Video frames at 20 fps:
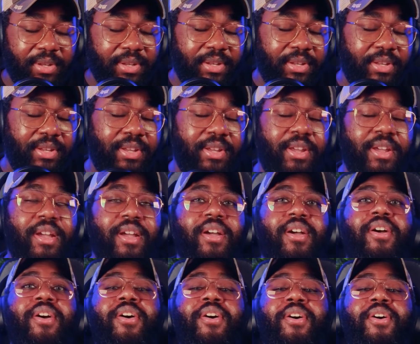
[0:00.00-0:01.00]
Yo,
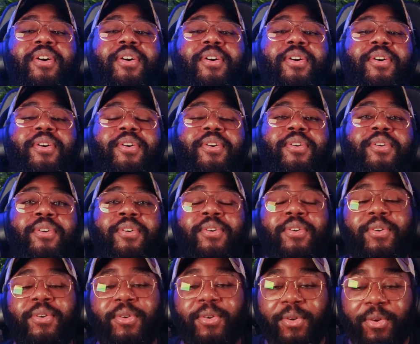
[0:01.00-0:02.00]

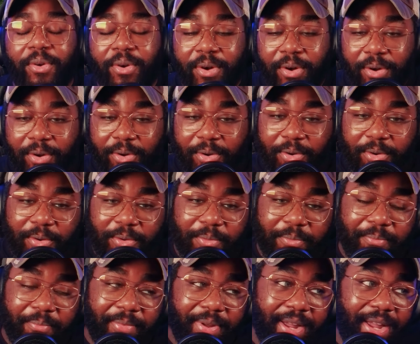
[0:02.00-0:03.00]
oh
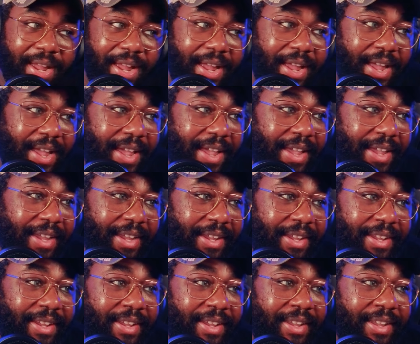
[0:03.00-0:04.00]
my.
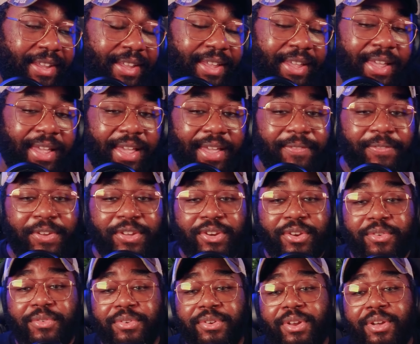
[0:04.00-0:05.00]
If you
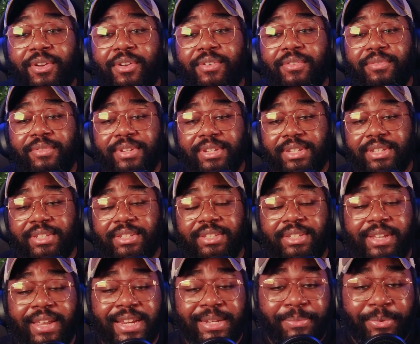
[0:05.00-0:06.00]
don't know,
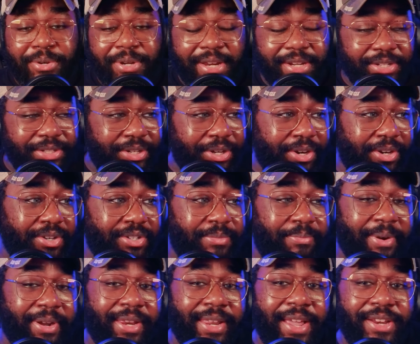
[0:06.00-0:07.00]
Teenage Mutant Ninja Turtles,
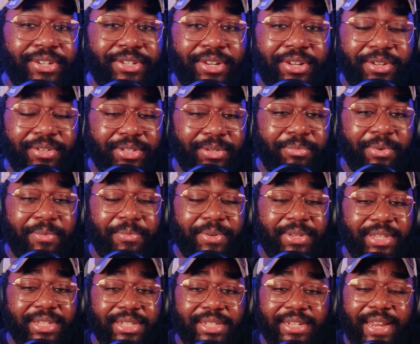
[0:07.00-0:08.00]
Michelangelo is the one
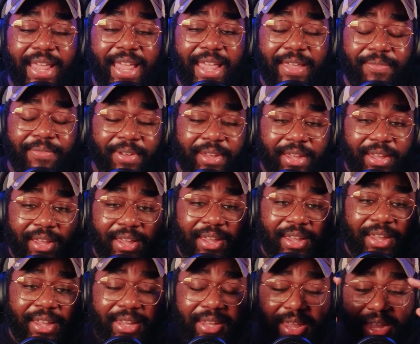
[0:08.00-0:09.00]
with the staff.
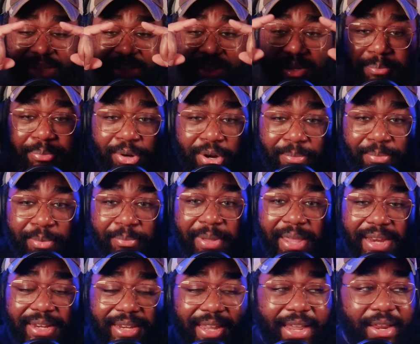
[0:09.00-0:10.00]
He has the purple
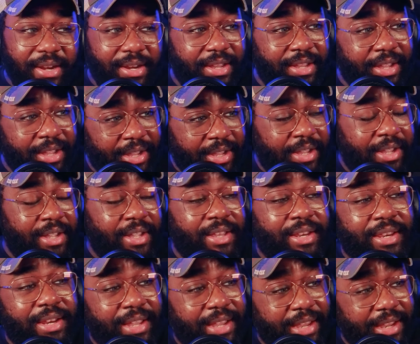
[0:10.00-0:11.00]
bandana.
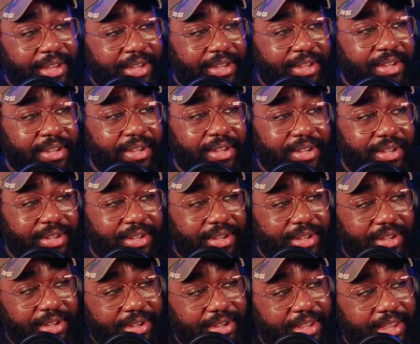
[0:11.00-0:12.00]
Like,
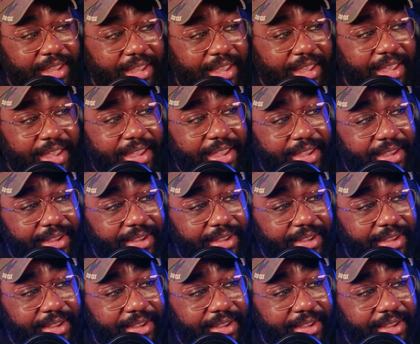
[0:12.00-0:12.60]
okay.